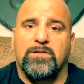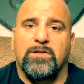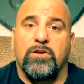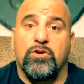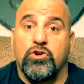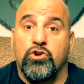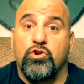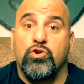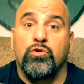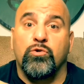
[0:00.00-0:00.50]

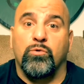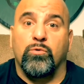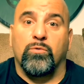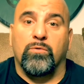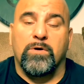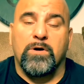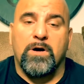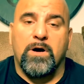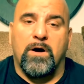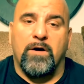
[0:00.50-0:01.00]
new,
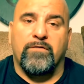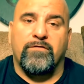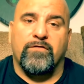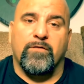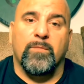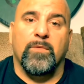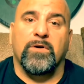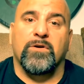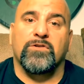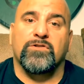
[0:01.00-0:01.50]

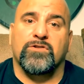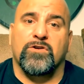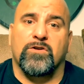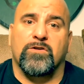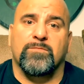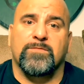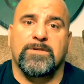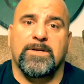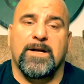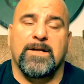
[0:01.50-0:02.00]
unfamiliar
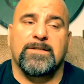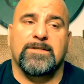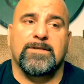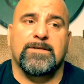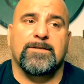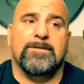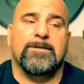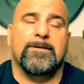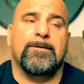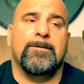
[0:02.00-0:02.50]

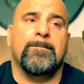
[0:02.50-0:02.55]
circumstances.